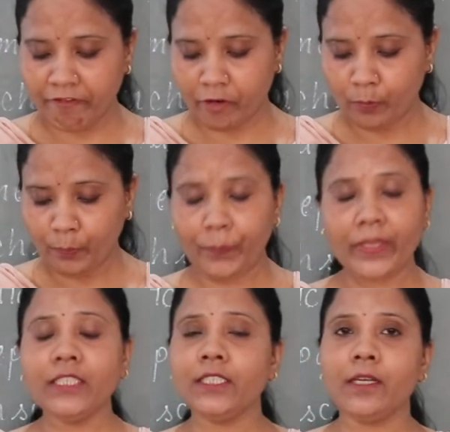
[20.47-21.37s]
from
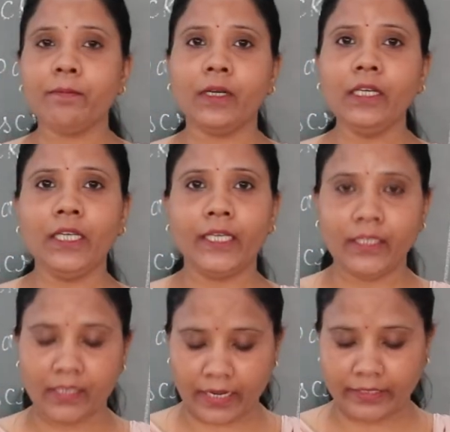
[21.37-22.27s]
page number
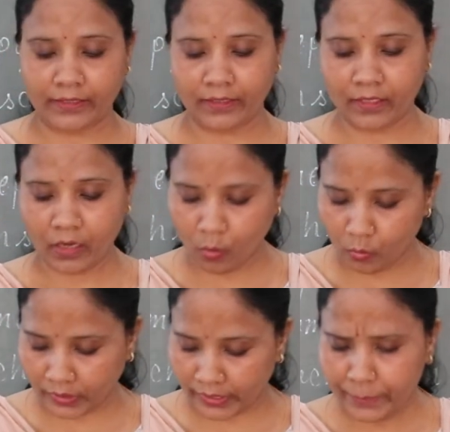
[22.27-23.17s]
9.
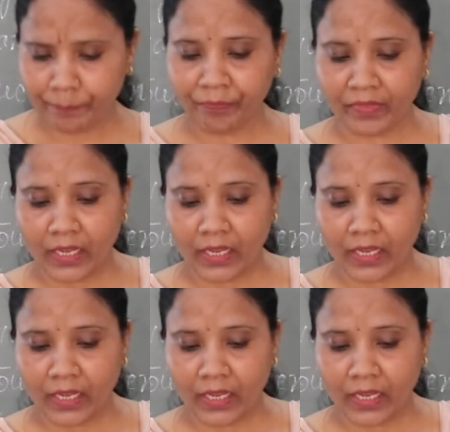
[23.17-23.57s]
Okay.